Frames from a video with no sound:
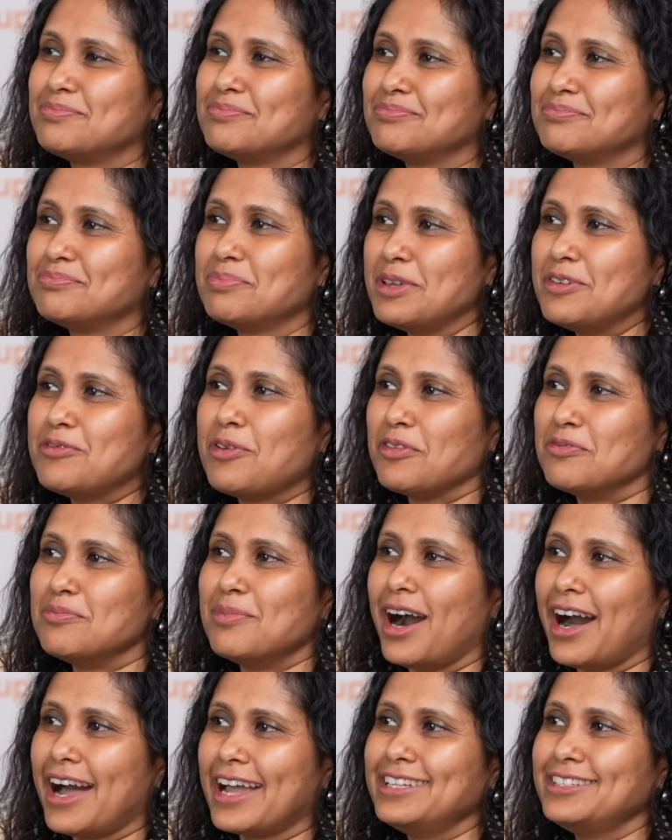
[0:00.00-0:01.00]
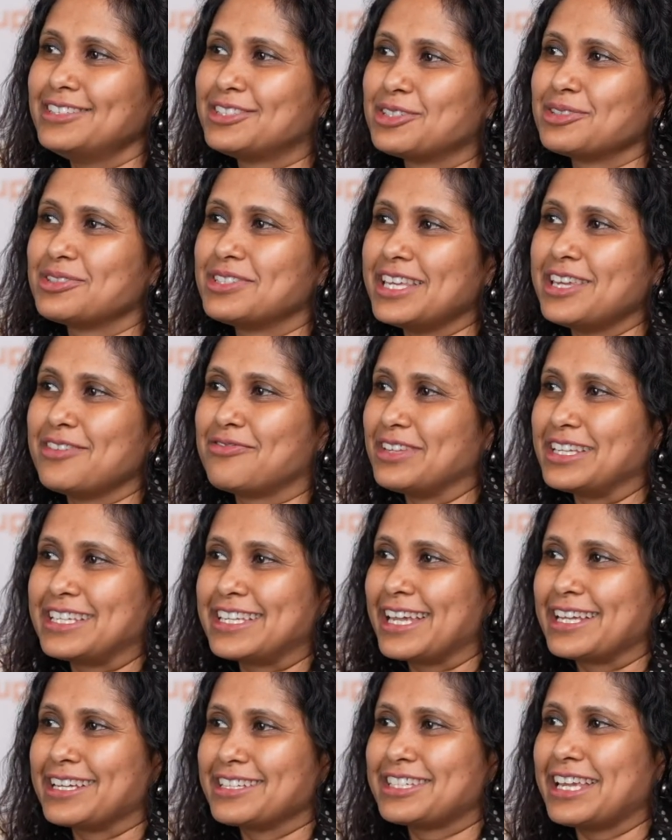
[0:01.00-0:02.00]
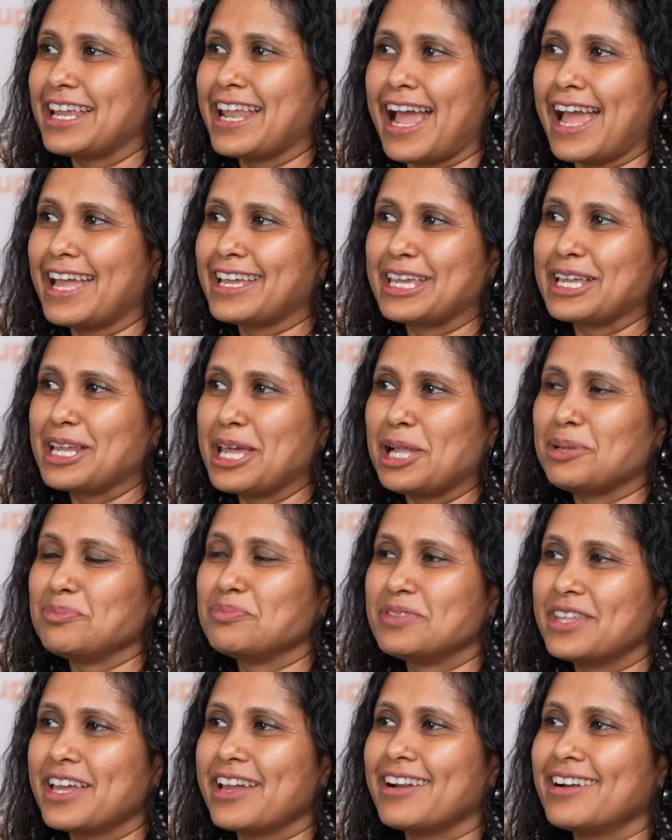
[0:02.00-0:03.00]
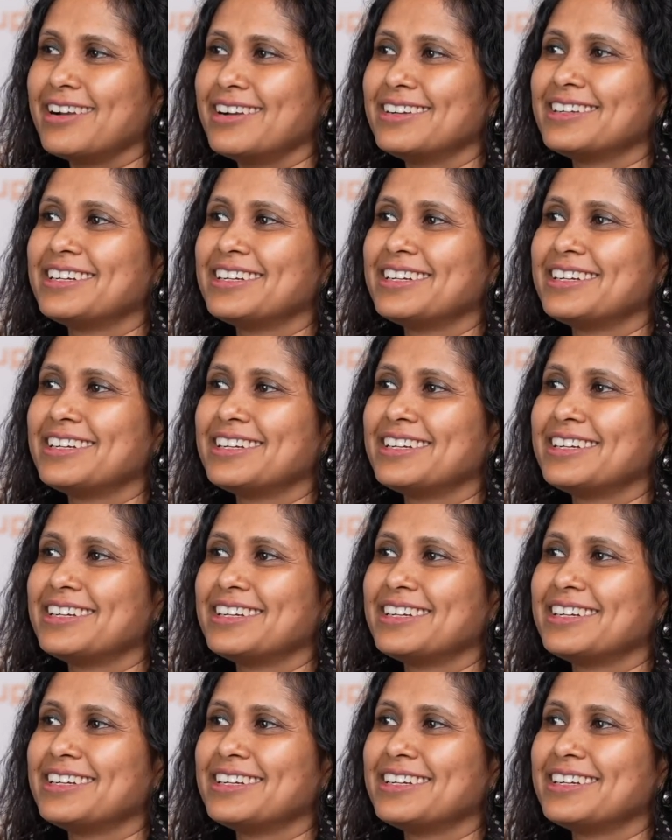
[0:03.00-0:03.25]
theme of mine, to see if GenAI can help there.